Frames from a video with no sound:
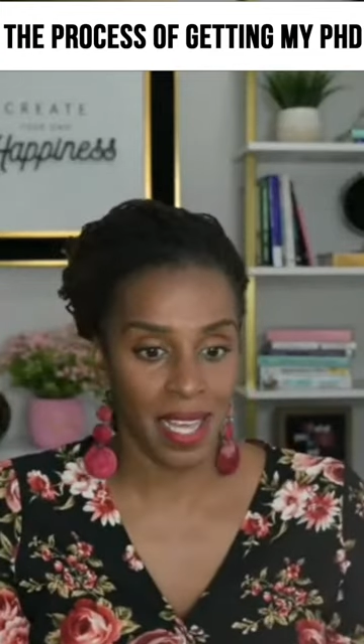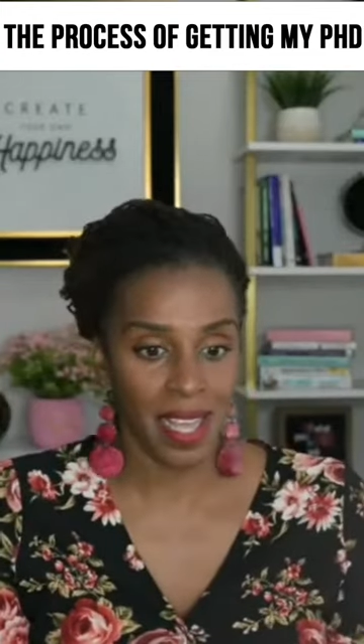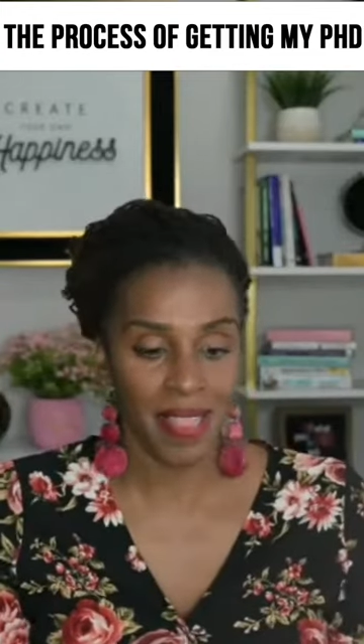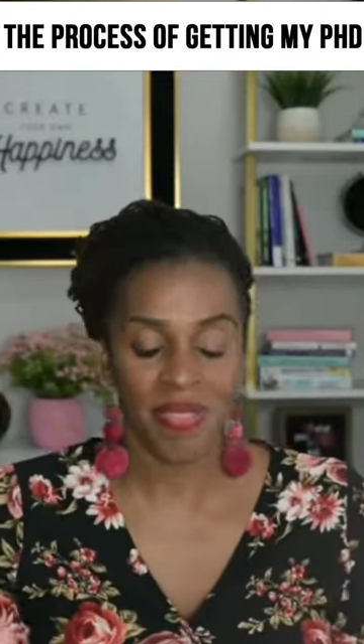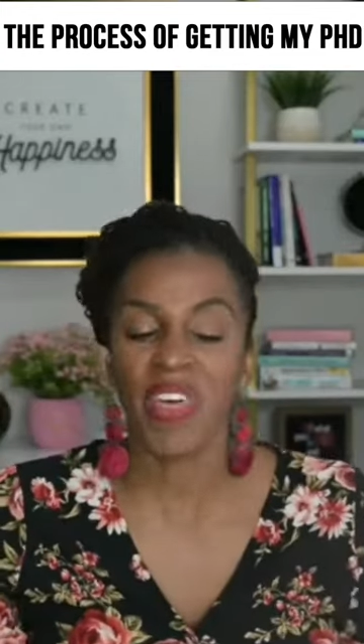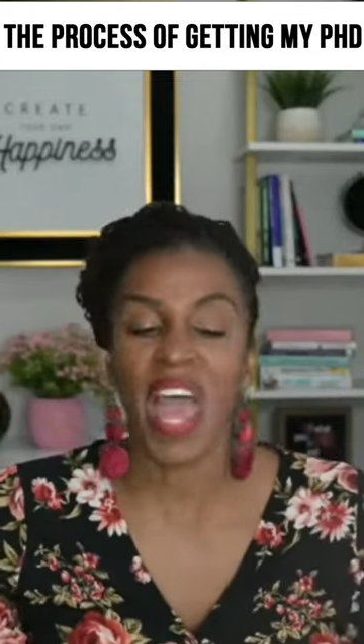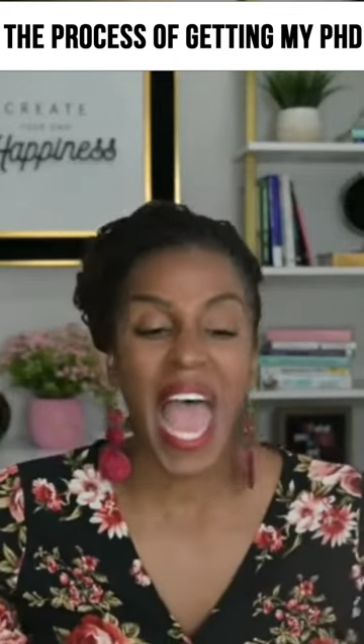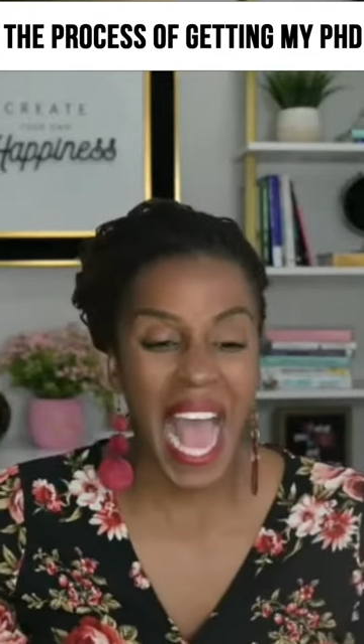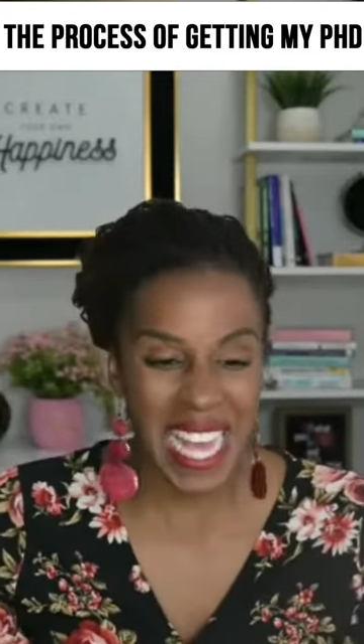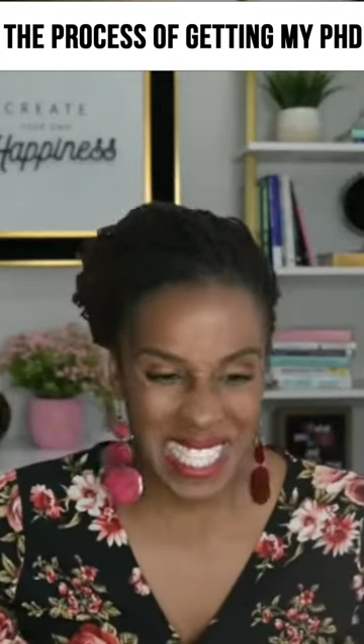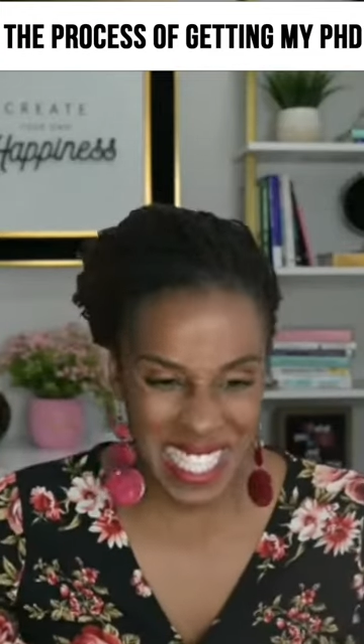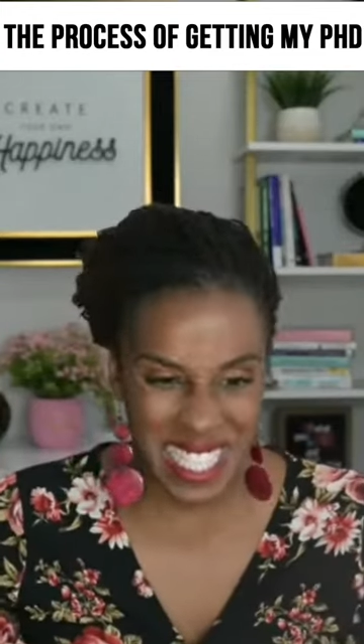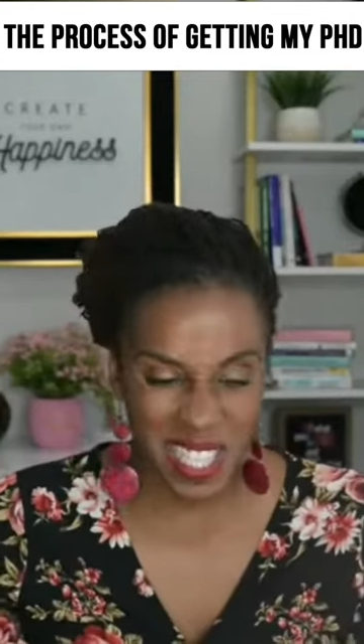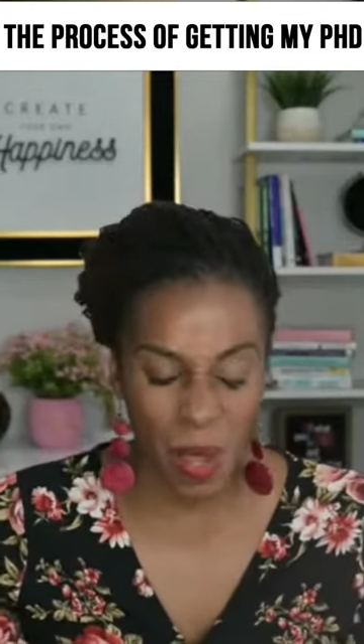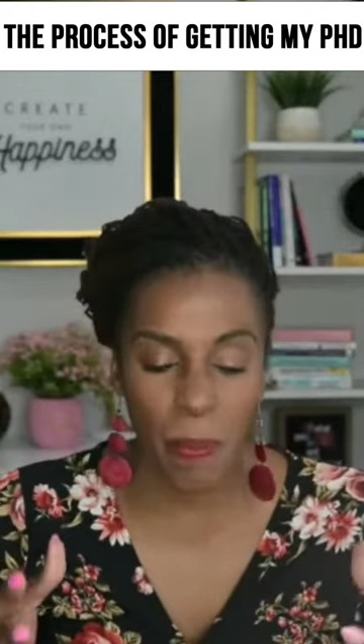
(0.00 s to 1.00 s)
That's
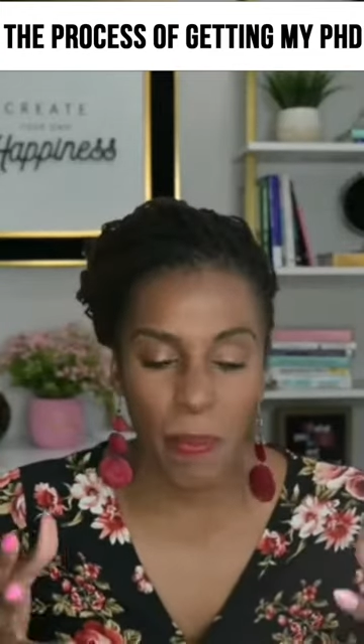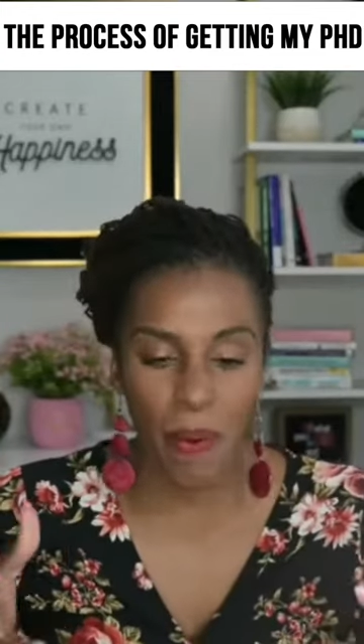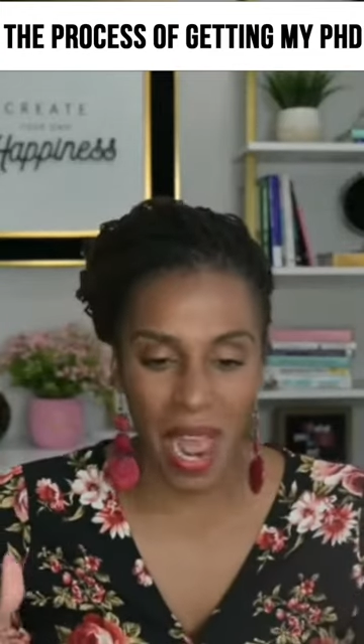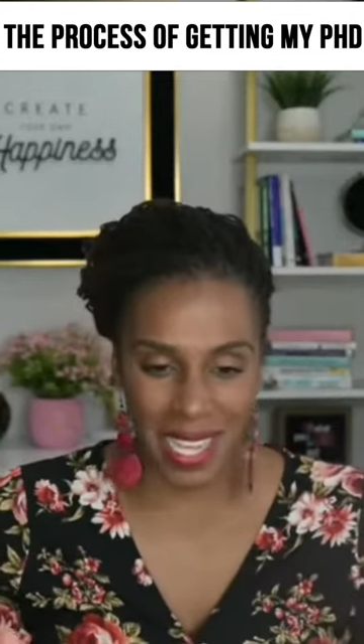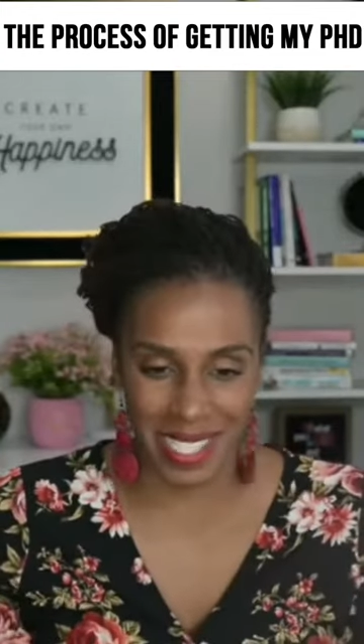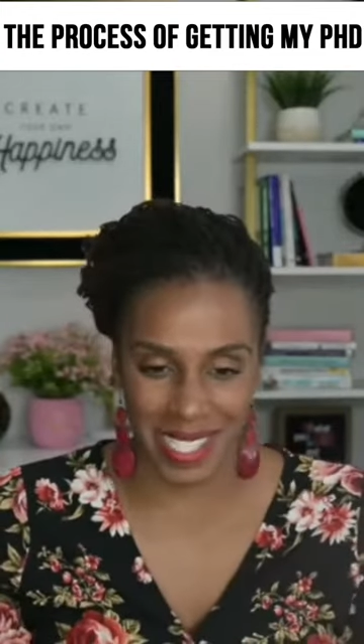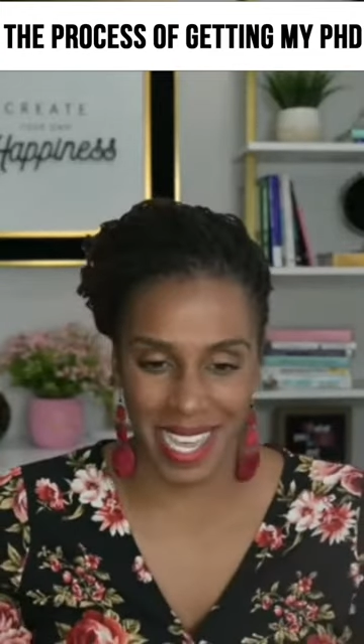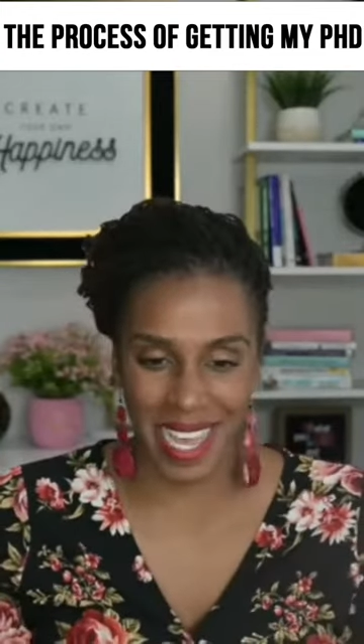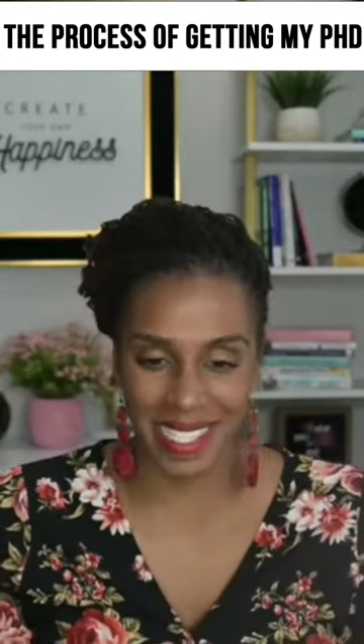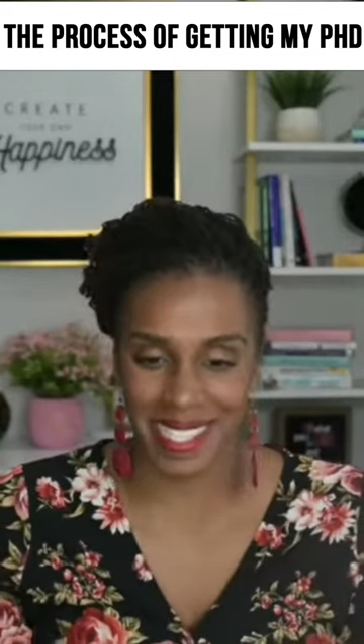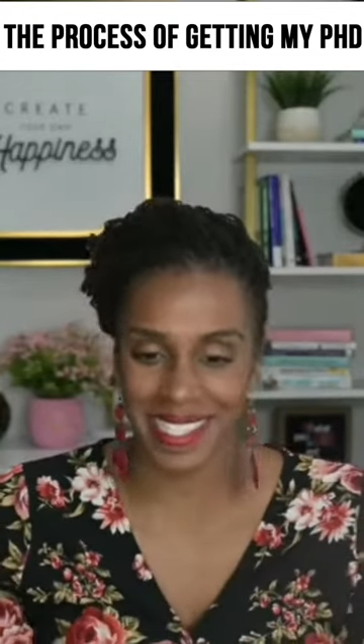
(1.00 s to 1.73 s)
the process.